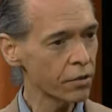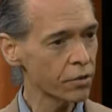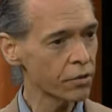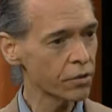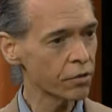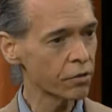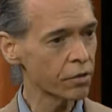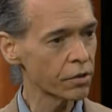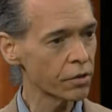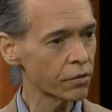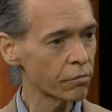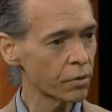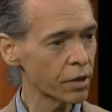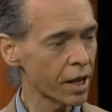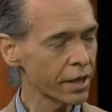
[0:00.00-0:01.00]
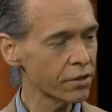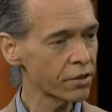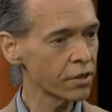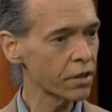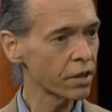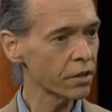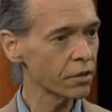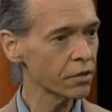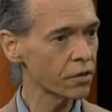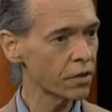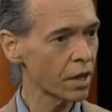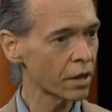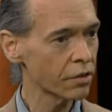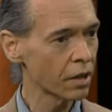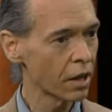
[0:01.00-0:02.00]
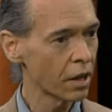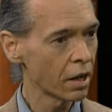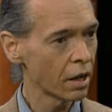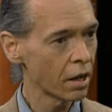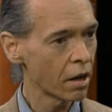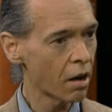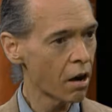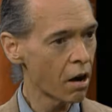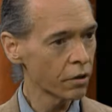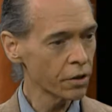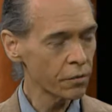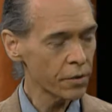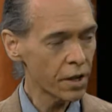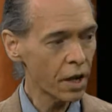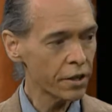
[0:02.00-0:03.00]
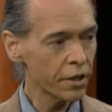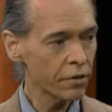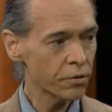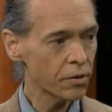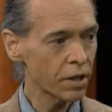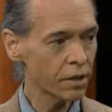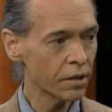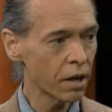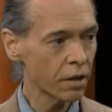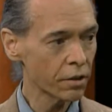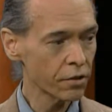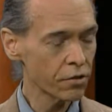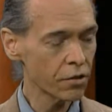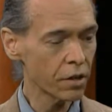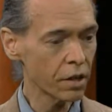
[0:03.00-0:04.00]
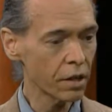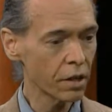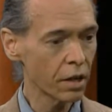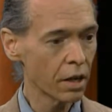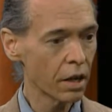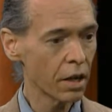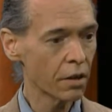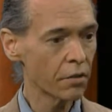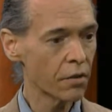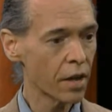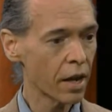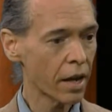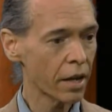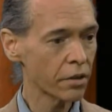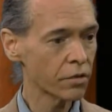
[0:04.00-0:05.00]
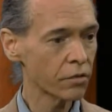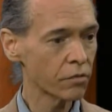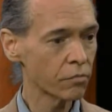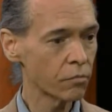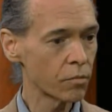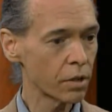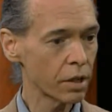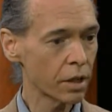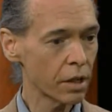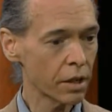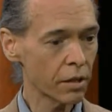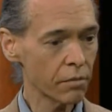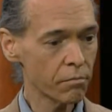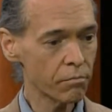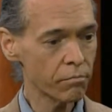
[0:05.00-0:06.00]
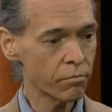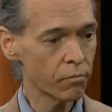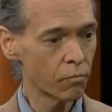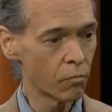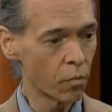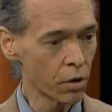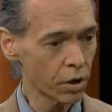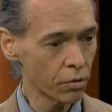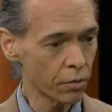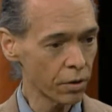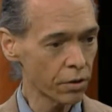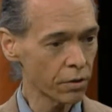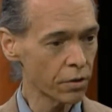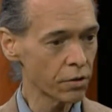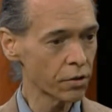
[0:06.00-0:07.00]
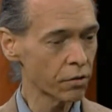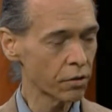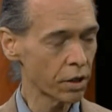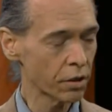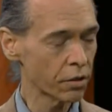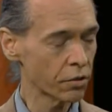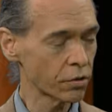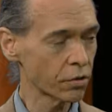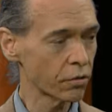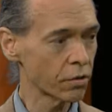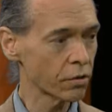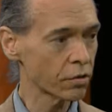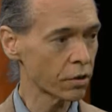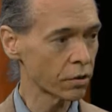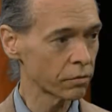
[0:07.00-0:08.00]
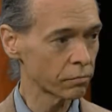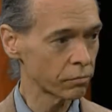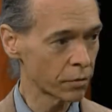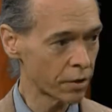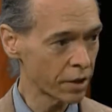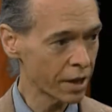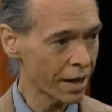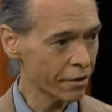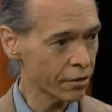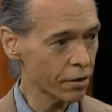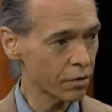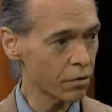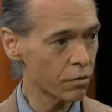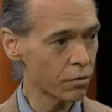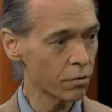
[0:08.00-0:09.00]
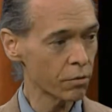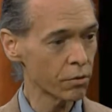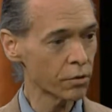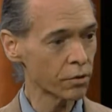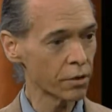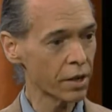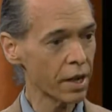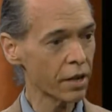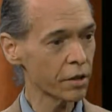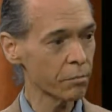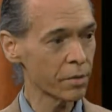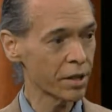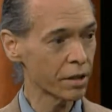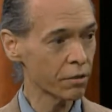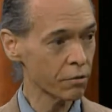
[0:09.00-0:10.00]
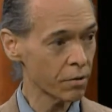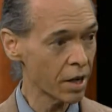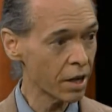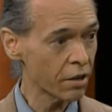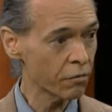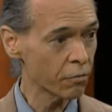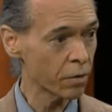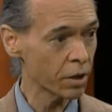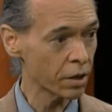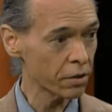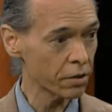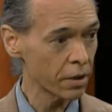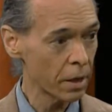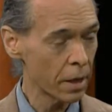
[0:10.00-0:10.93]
students, what I see is that all of the audio technology that we work with, that the students are learning how to use, learning how to be creative with,